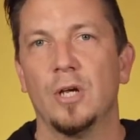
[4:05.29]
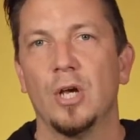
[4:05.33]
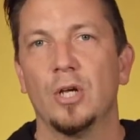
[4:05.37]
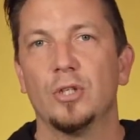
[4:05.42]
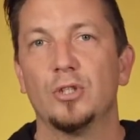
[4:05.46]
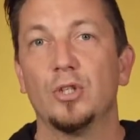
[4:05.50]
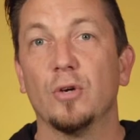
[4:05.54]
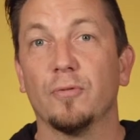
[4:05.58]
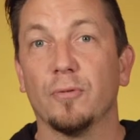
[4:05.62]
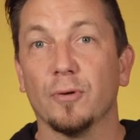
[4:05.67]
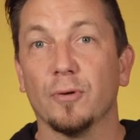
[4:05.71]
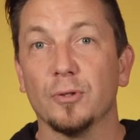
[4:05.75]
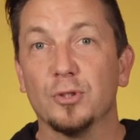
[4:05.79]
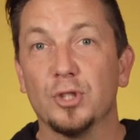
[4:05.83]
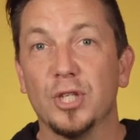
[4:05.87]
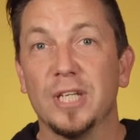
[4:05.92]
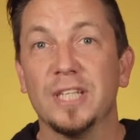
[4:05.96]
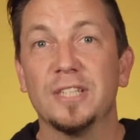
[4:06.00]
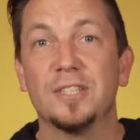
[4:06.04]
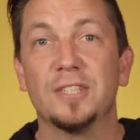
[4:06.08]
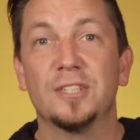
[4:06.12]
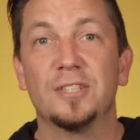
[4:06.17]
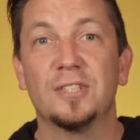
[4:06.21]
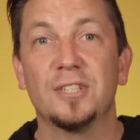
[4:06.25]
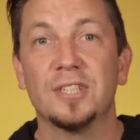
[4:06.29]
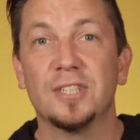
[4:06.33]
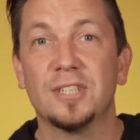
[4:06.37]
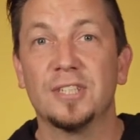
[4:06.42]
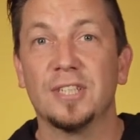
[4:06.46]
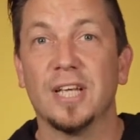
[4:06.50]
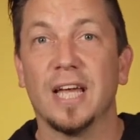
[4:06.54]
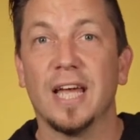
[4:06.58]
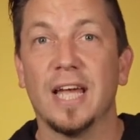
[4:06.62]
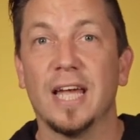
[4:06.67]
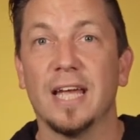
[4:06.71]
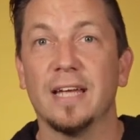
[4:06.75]
So for Jesus to
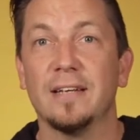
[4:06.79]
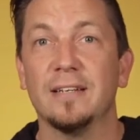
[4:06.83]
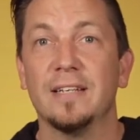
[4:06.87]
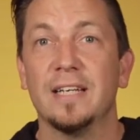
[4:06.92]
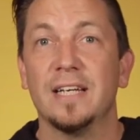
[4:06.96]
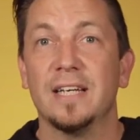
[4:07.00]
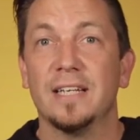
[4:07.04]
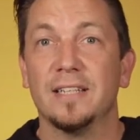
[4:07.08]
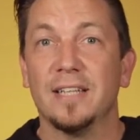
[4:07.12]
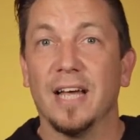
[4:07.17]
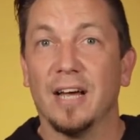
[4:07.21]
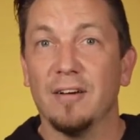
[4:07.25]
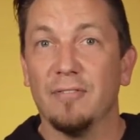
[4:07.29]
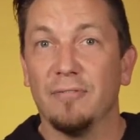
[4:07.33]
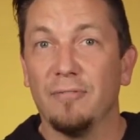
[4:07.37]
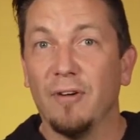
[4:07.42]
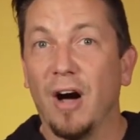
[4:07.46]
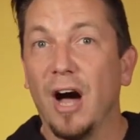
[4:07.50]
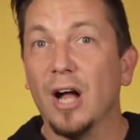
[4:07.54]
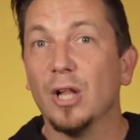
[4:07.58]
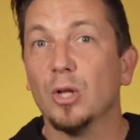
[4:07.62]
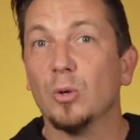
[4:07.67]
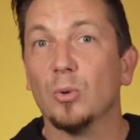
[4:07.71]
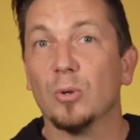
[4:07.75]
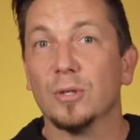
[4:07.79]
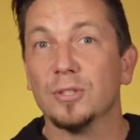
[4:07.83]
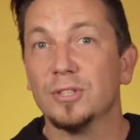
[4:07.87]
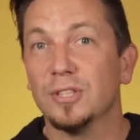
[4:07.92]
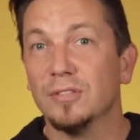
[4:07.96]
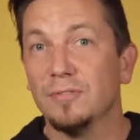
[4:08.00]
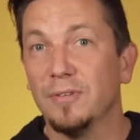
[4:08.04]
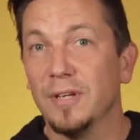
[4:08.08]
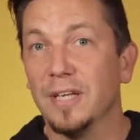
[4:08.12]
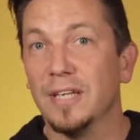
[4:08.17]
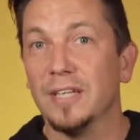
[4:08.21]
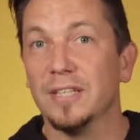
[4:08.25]
say that followers
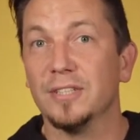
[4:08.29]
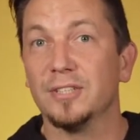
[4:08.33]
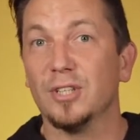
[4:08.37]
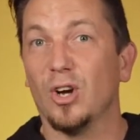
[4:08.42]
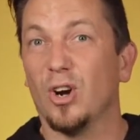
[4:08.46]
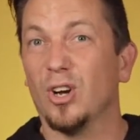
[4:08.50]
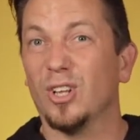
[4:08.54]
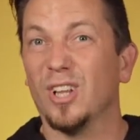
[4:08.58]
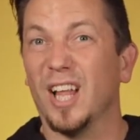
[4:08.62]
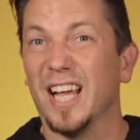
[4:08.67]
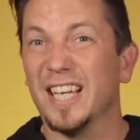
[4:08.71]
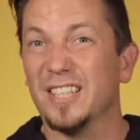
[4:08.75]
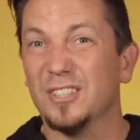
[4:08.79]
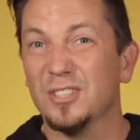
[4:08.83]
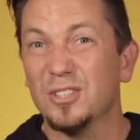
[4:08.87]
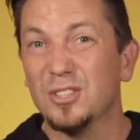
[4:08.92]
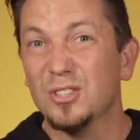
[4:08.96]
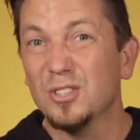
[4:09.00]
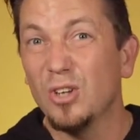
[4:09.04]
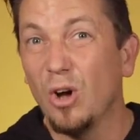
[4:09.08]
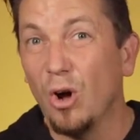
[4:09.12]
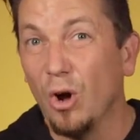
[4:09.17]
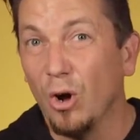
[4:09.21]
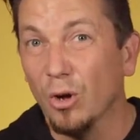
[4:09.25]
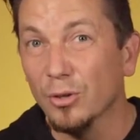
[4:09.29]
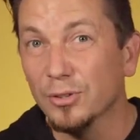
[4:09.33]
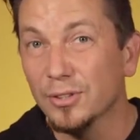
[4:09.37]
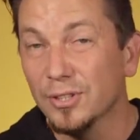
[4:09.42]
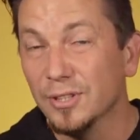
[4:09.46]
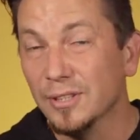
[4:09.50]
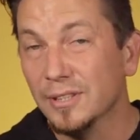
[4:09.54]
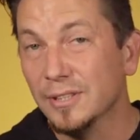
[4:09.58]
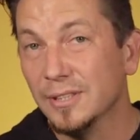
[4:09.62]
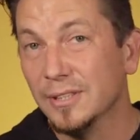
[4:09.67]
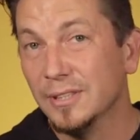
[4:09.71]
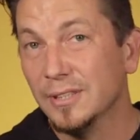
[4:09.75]
of his are like salt
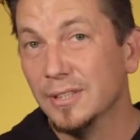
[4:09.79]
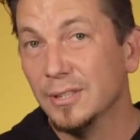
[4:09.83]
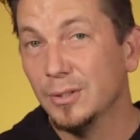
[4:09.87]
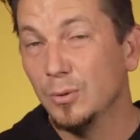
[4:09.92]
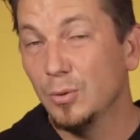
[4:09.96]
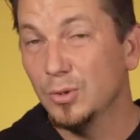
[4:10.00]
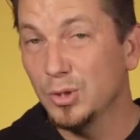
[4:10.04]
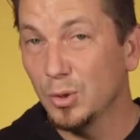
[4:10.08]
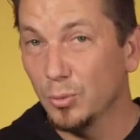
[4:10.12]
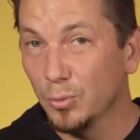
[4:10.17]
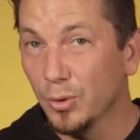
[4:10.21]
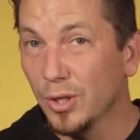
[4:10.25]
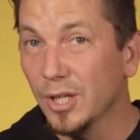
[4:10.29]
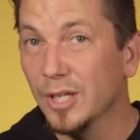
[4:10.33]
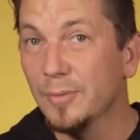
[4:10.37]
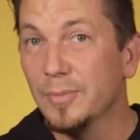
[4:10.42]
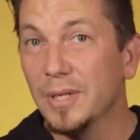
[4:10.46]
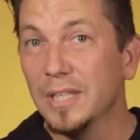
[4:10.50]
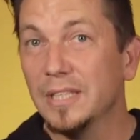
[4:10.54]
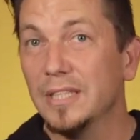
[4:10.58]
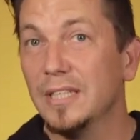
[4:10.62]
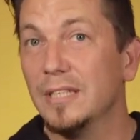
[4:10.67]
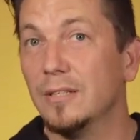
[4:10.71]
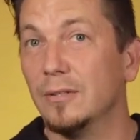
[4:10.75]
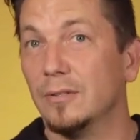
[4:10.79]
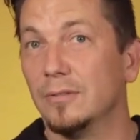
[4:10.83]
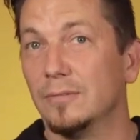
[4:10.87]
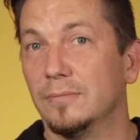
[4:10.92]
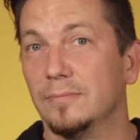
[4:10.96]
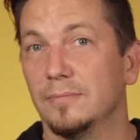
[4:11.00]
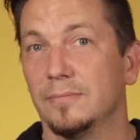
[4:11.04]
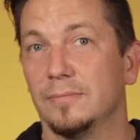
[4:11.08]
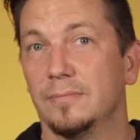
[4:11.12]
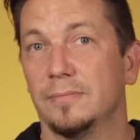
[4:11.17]
was a really big deal.